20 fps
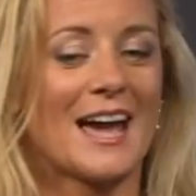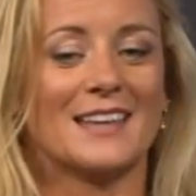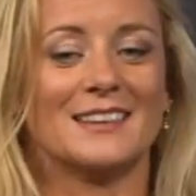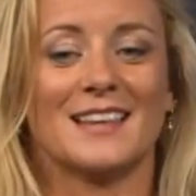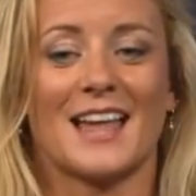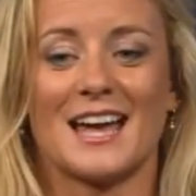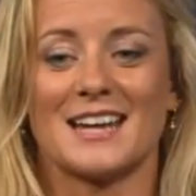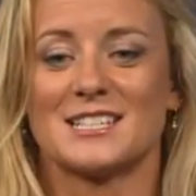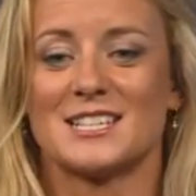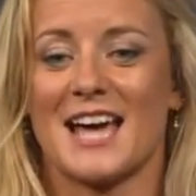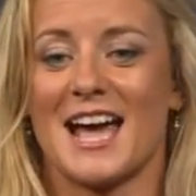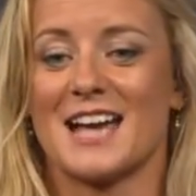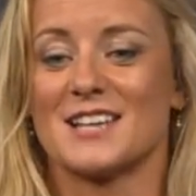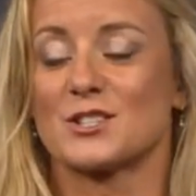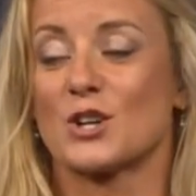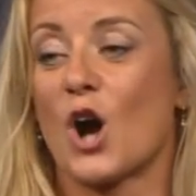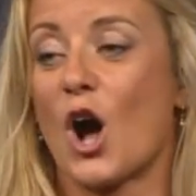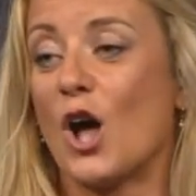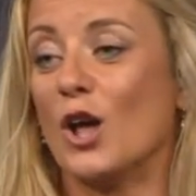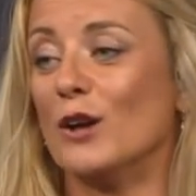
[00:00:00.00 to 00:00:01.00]
I'd like to
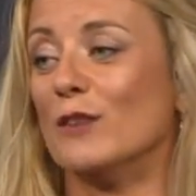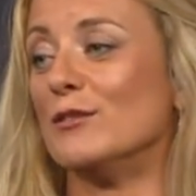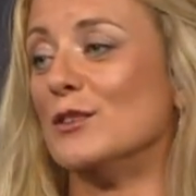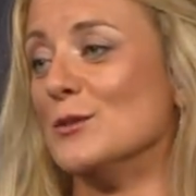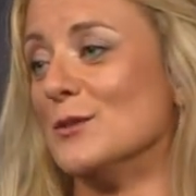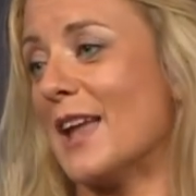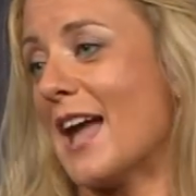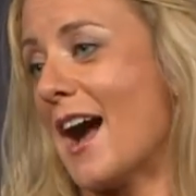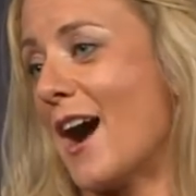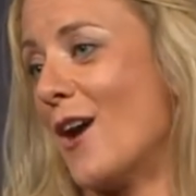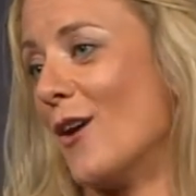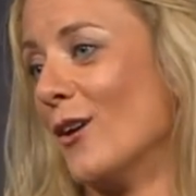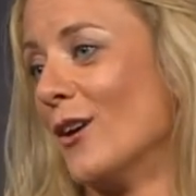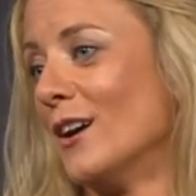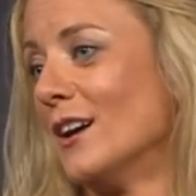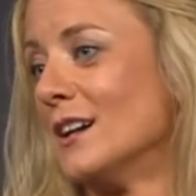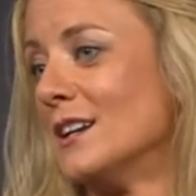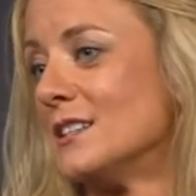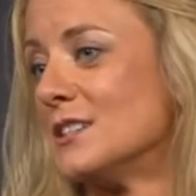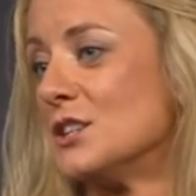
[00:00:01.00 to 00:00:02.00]
ask all of you now
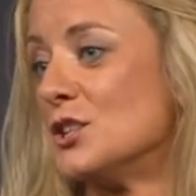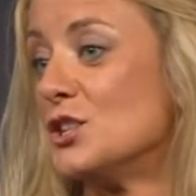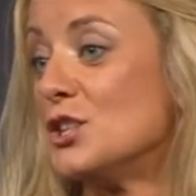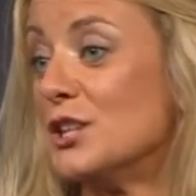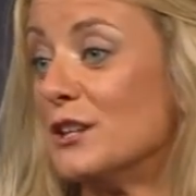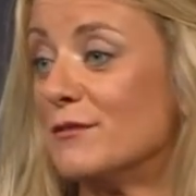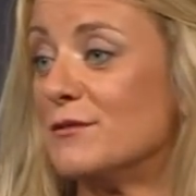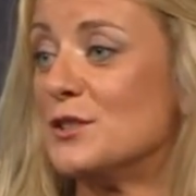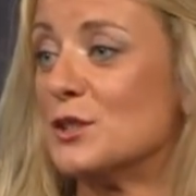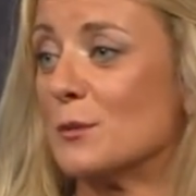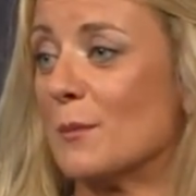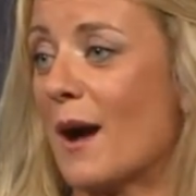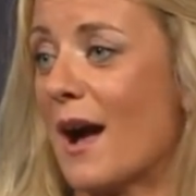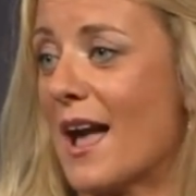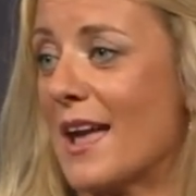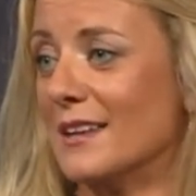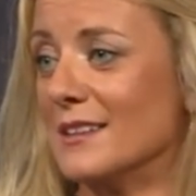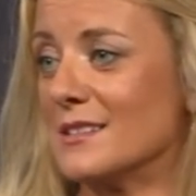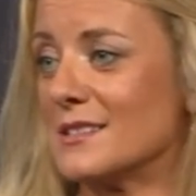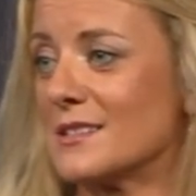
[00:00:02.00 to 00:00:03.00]
to shift your
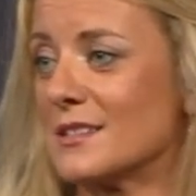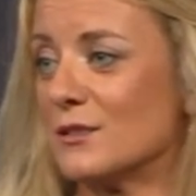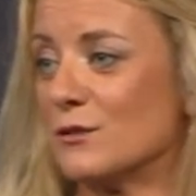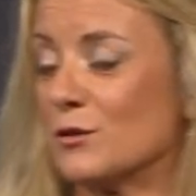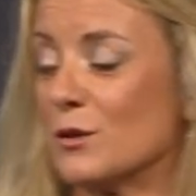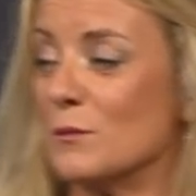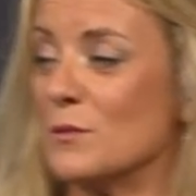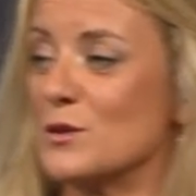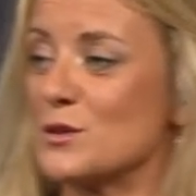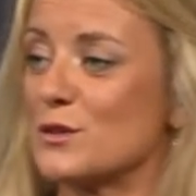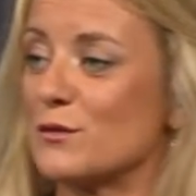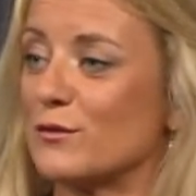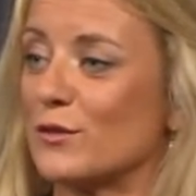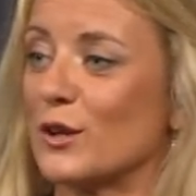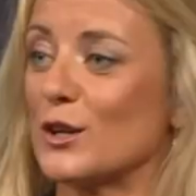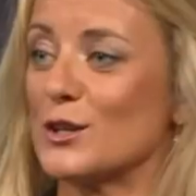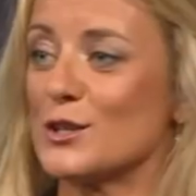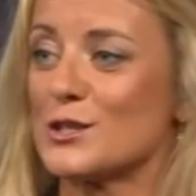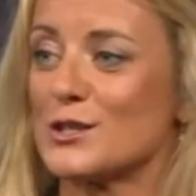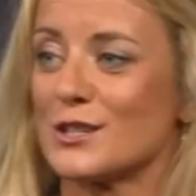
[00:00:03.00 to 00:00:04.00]
minds from those
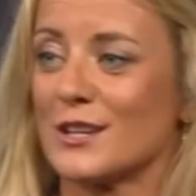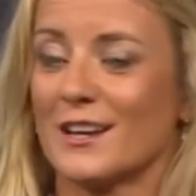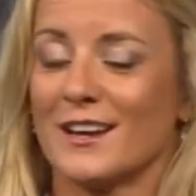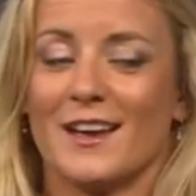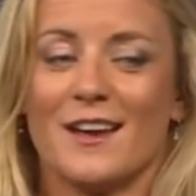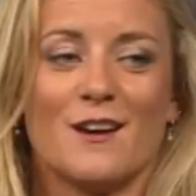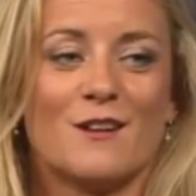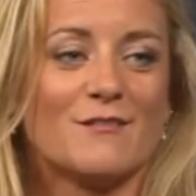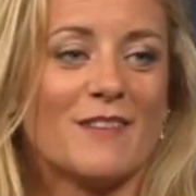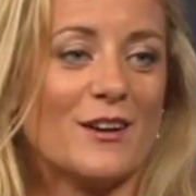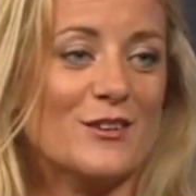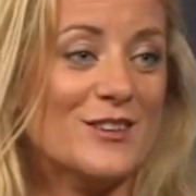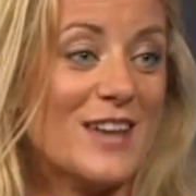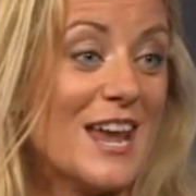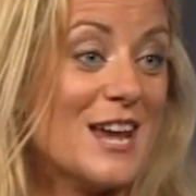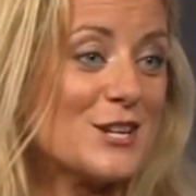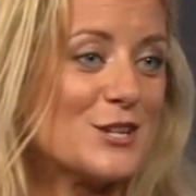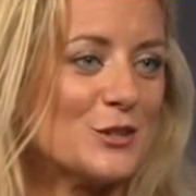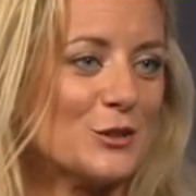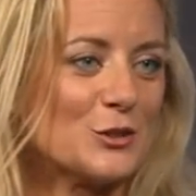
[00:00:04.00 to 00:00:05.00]
first
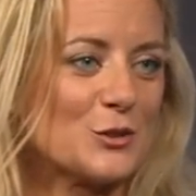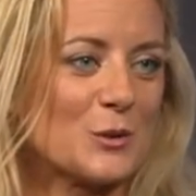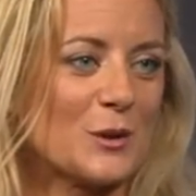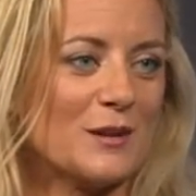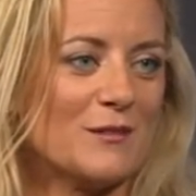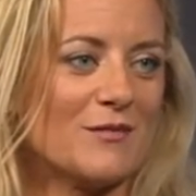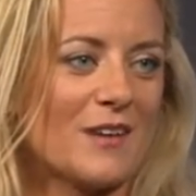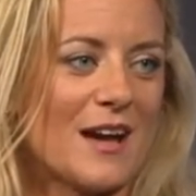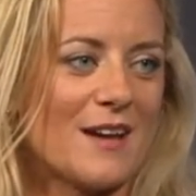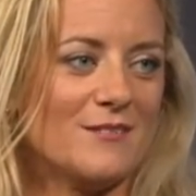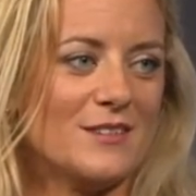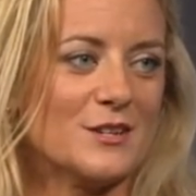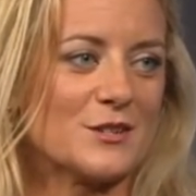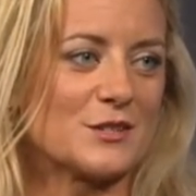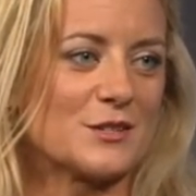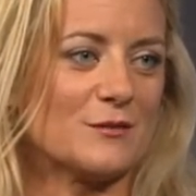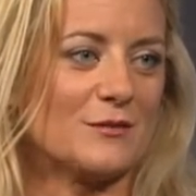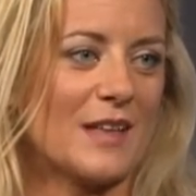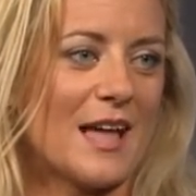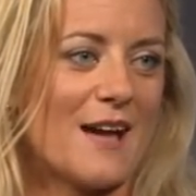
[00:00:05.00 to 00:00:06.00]
foundational 25
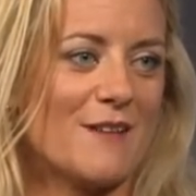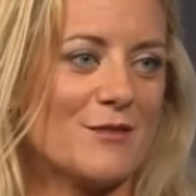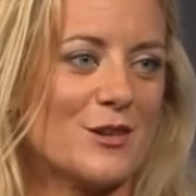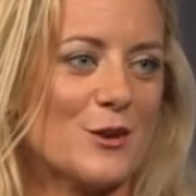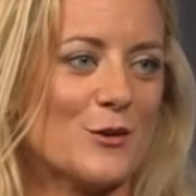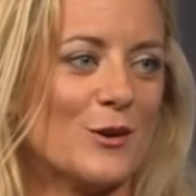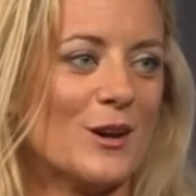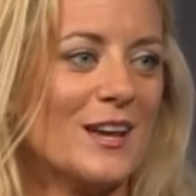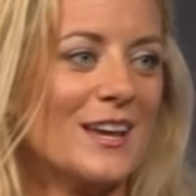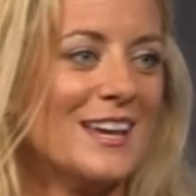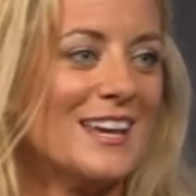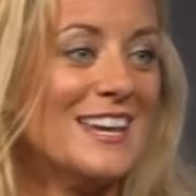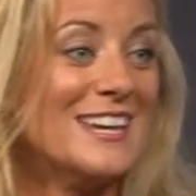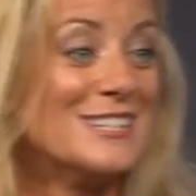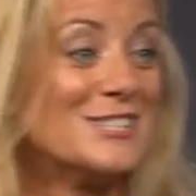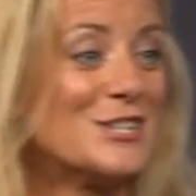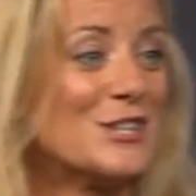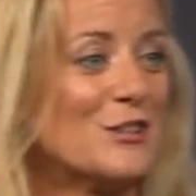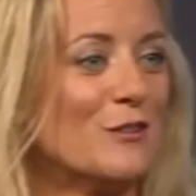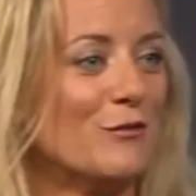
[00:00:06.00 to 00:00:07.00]
years of LabVIEW
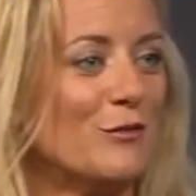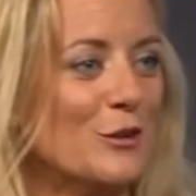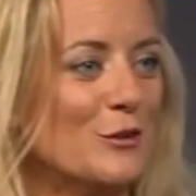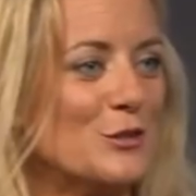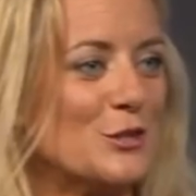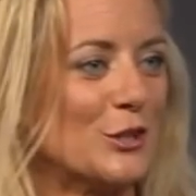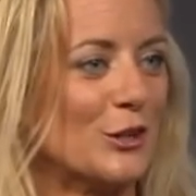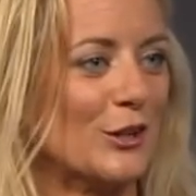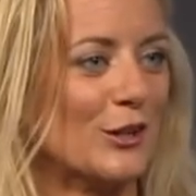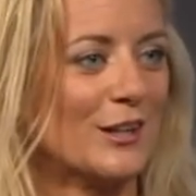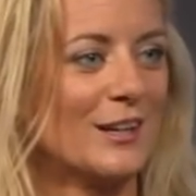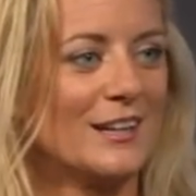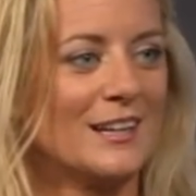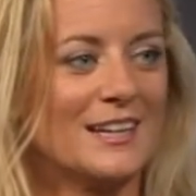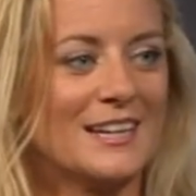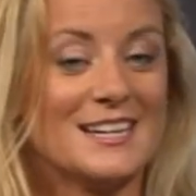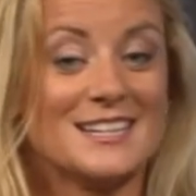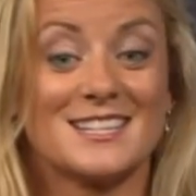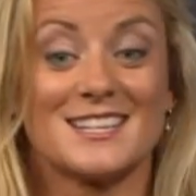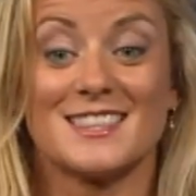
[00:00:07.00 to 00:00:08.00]
into the future,
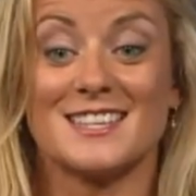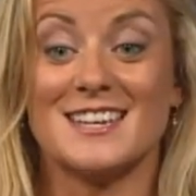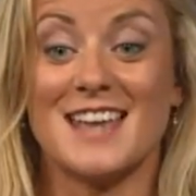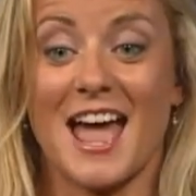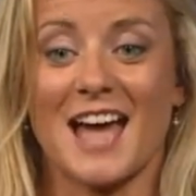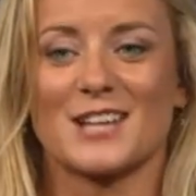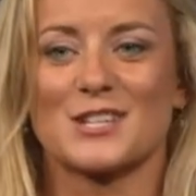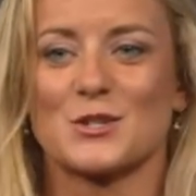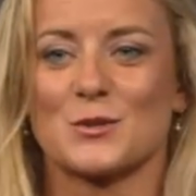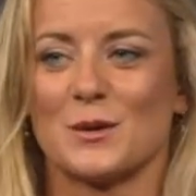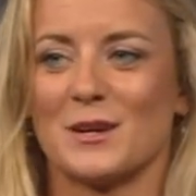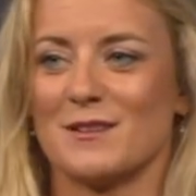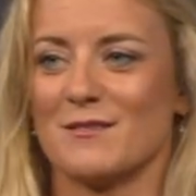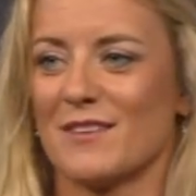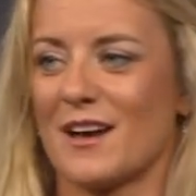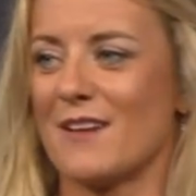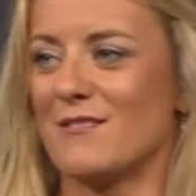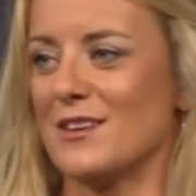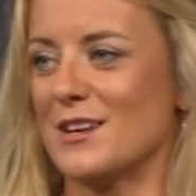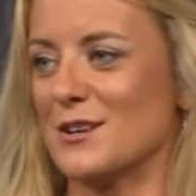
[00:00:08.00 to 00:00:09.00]
into the next
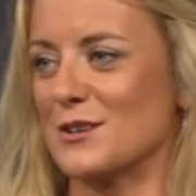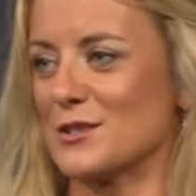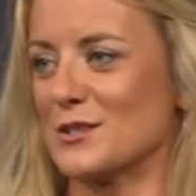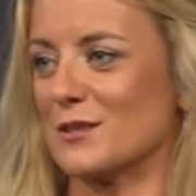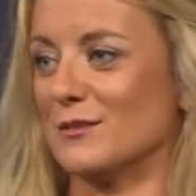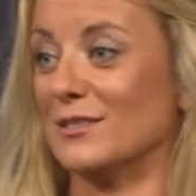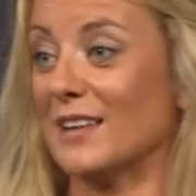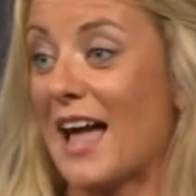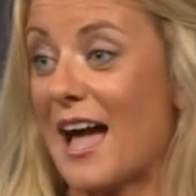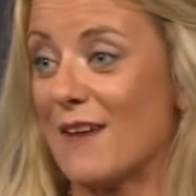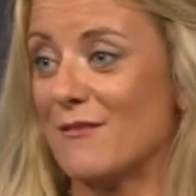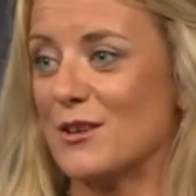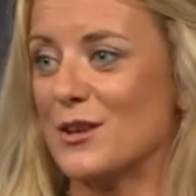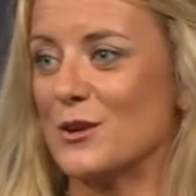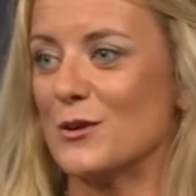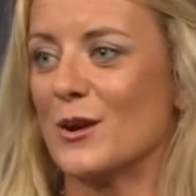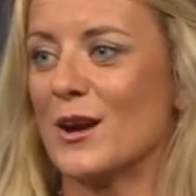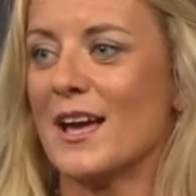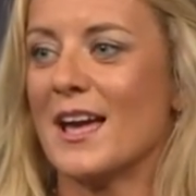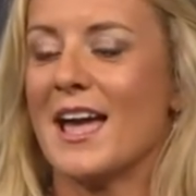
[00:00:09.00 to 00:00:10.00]
25 years of
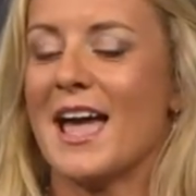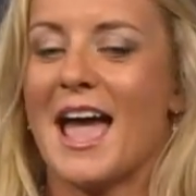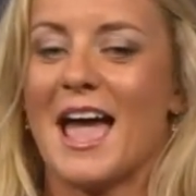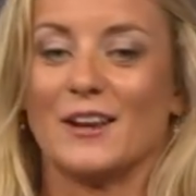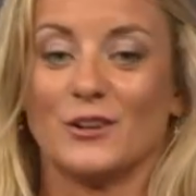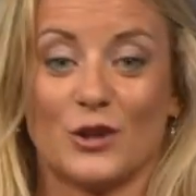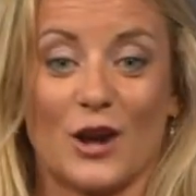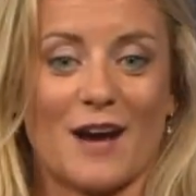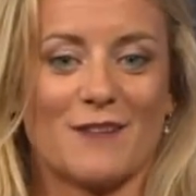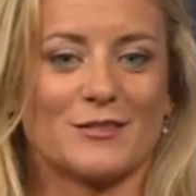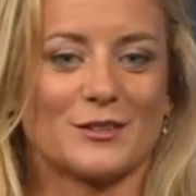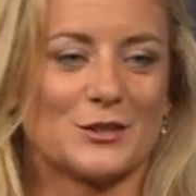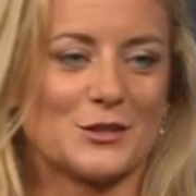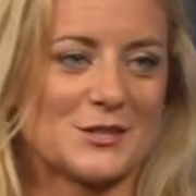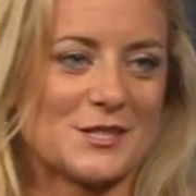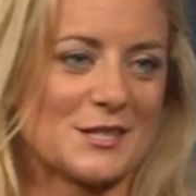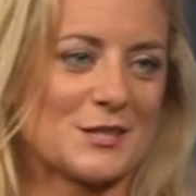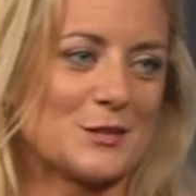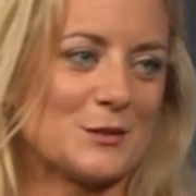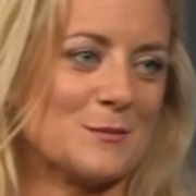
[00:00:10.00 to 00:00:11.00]
LabVIEW and
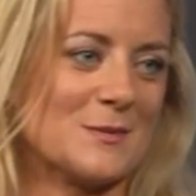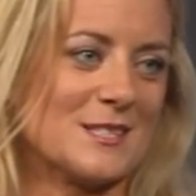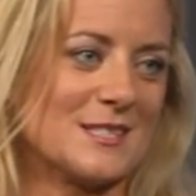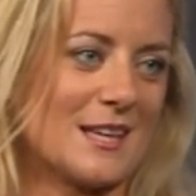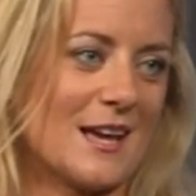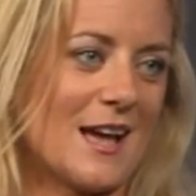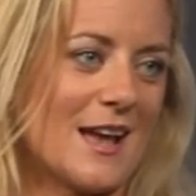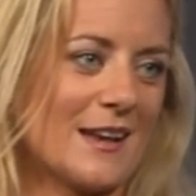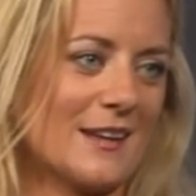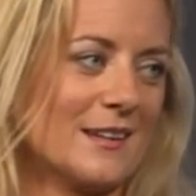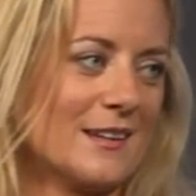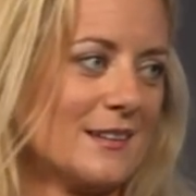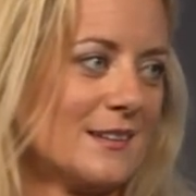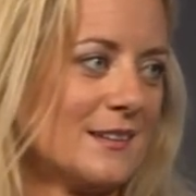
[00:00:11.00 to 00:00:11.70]
graphical system design.